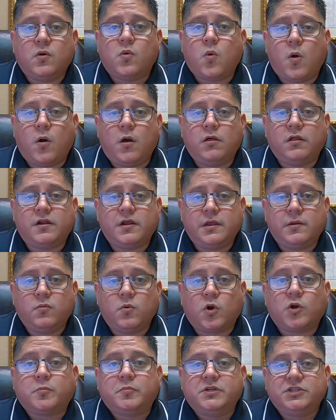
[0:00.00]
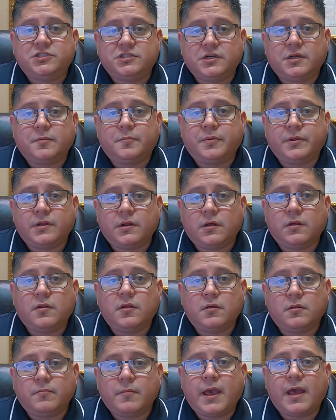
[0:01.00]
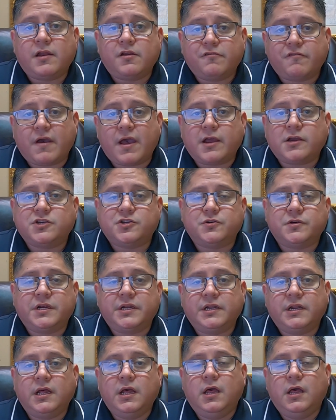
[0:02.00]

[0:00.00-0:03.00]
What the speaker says: quality workmanship in manufacturing.